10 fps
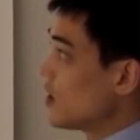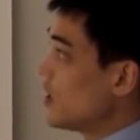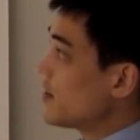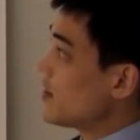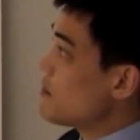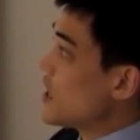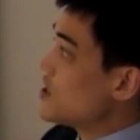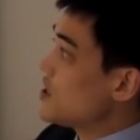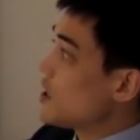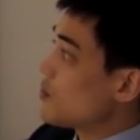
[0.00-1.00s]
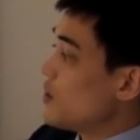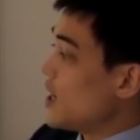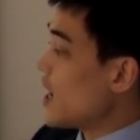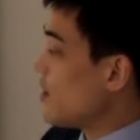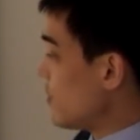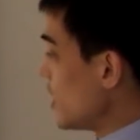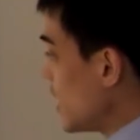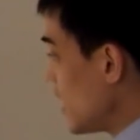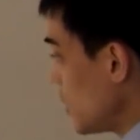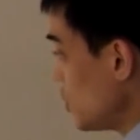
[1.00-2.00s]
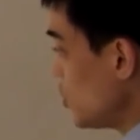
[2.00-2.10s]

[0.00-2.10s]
Let's imagine that we have a